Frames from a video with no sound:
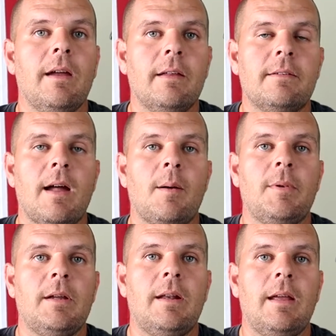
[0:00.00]
It's not
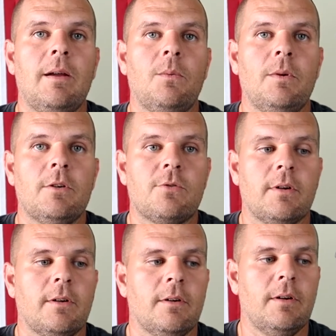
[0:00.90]
being hit when the
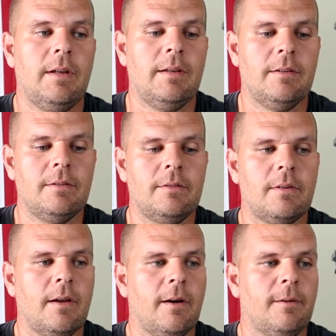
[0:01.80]
trigger
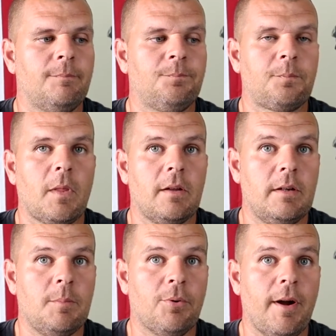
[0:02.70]
is um,
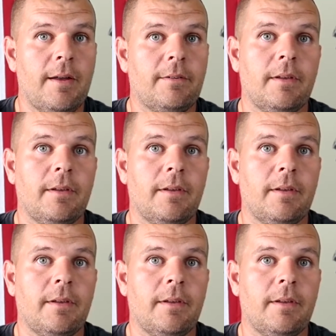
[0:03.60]
depressed.